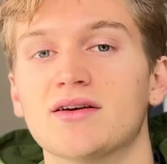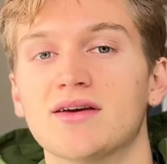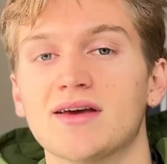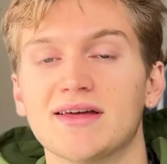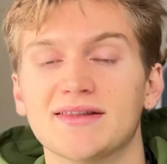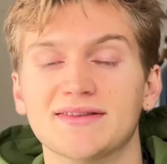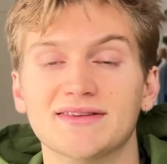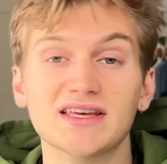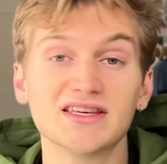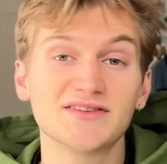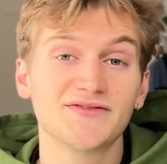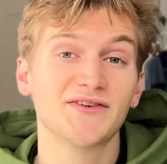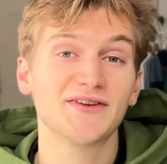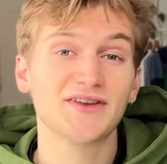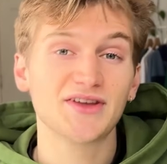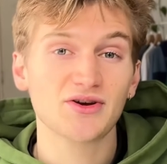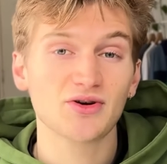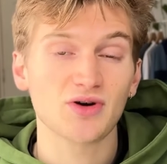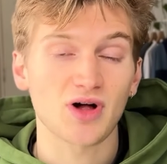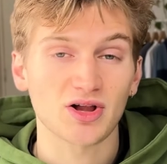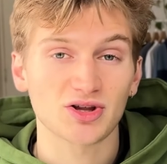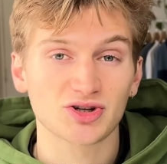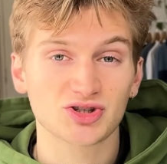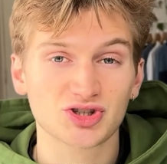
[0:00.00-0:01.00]
In this
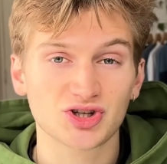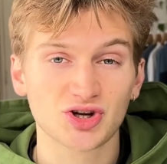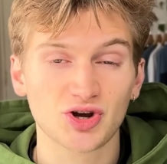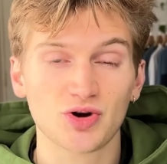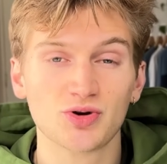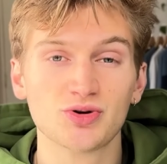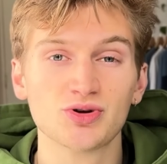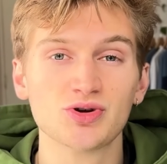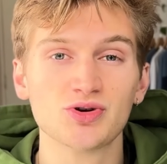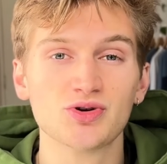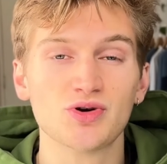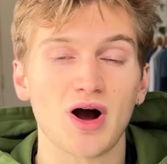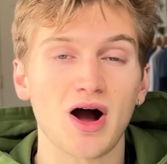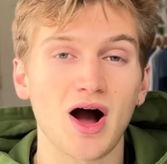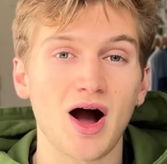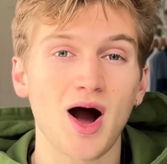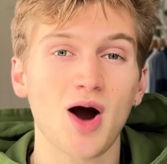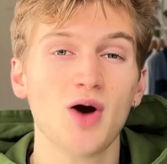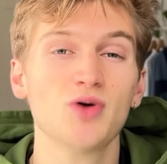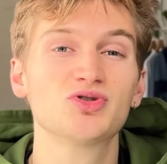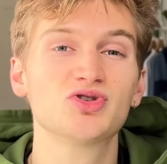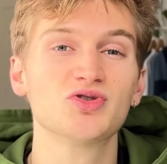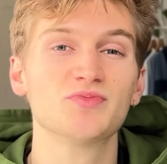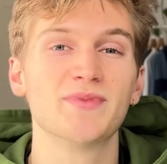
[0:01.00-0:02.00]
video, I'll show you
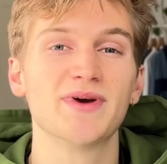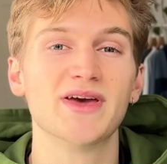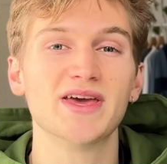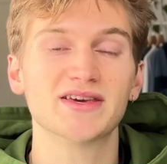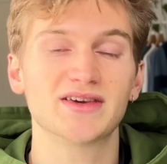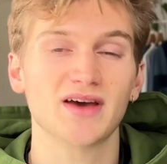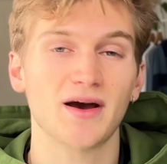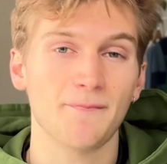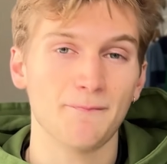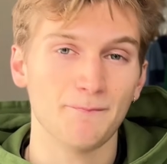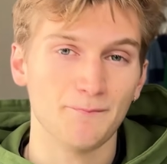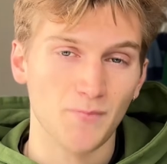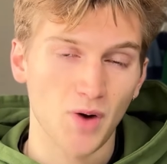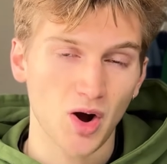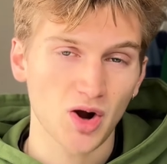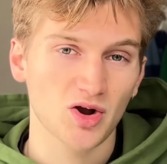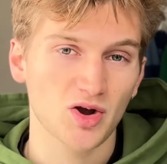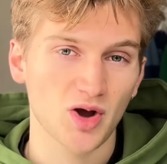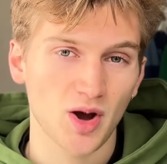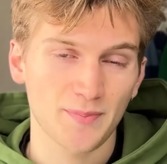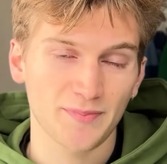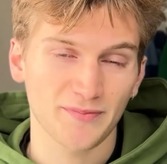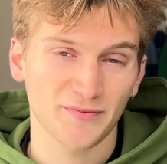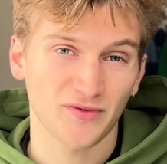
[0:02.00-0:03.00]
how to make a
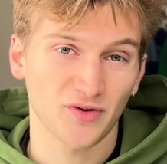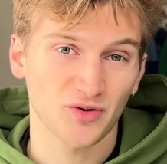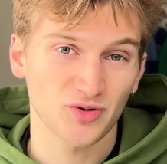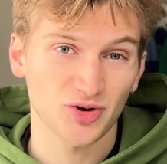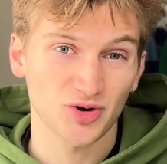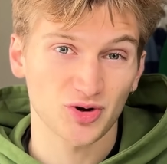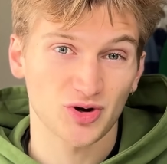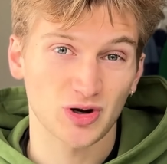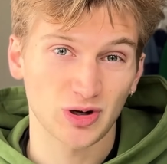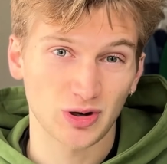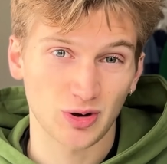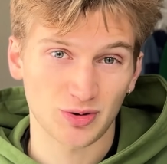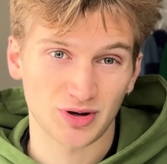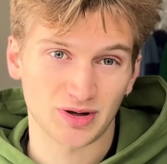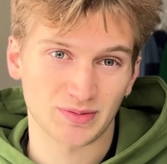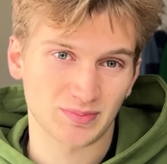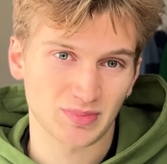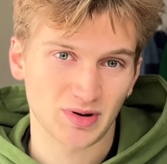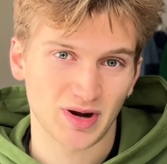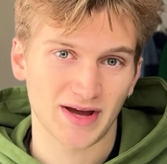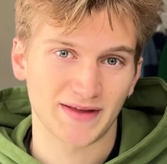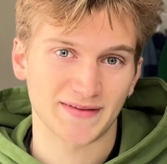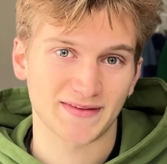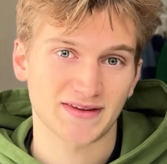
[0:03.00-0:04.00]
mock-up for your clothing
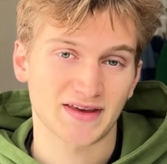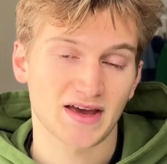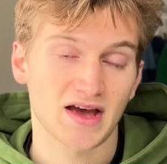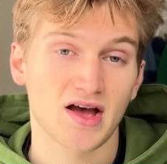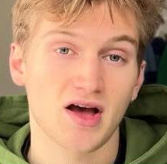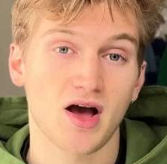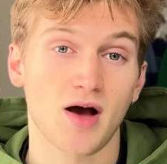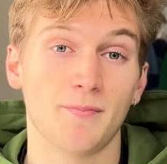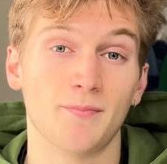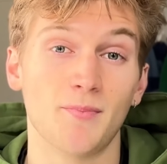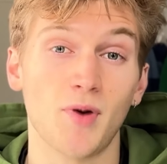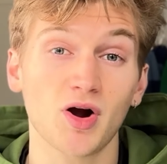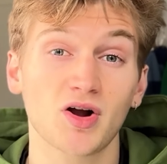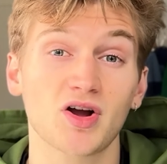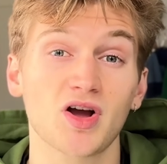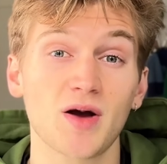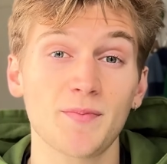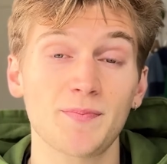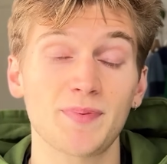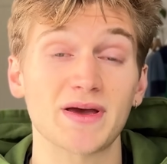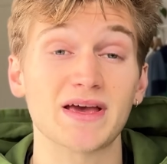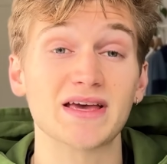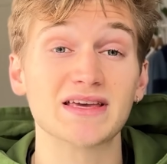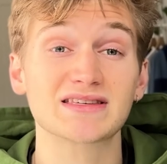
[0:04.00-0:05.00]
brand. A
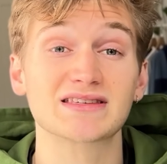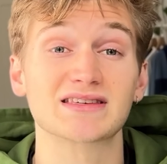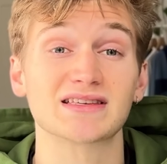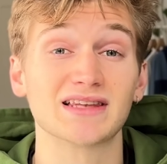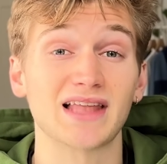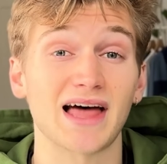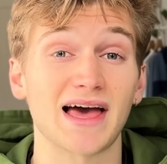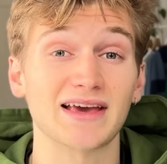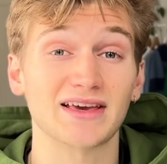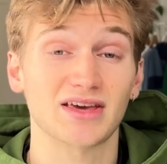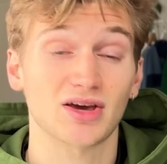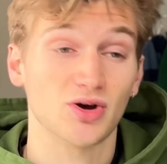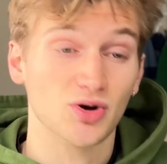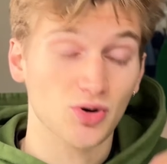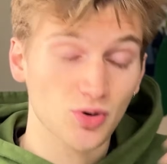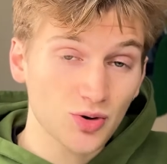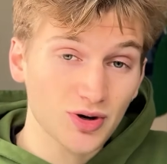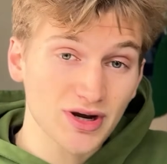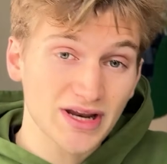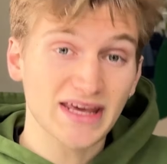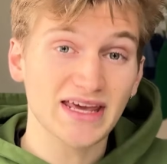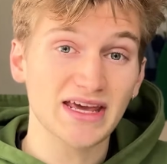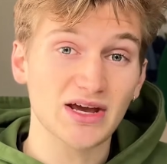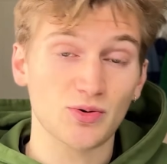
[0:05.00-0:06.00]
mock-up is like a
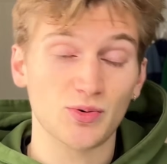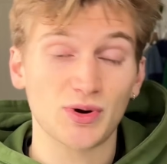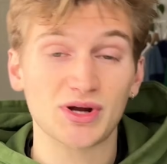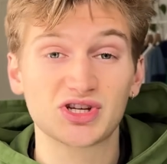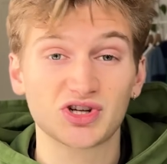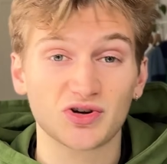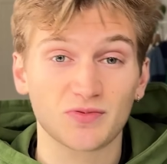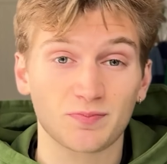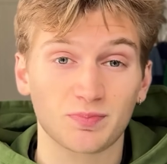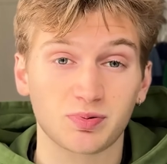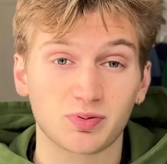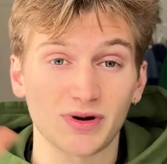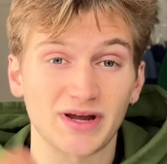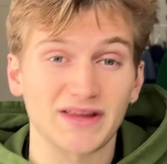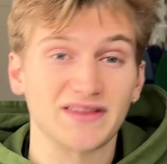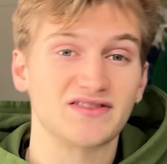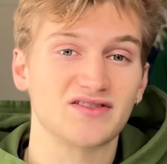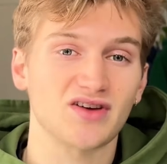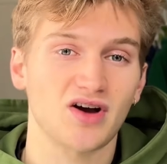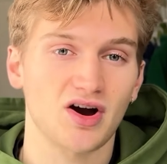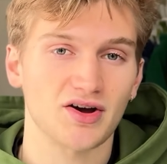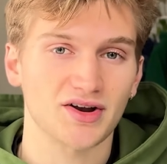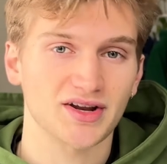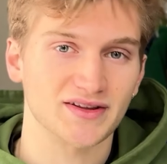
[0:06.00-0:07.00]
hoodie with your print
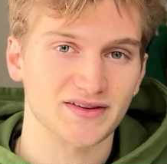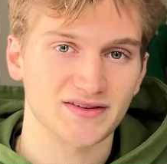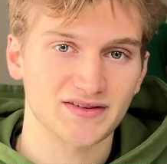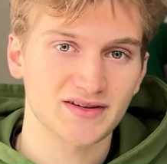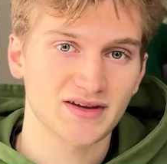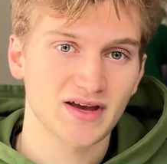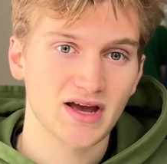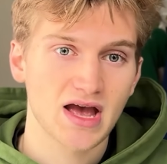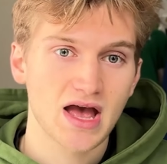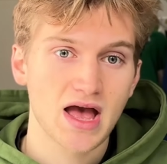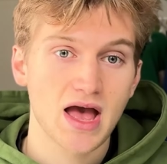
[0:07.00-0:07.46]
on it.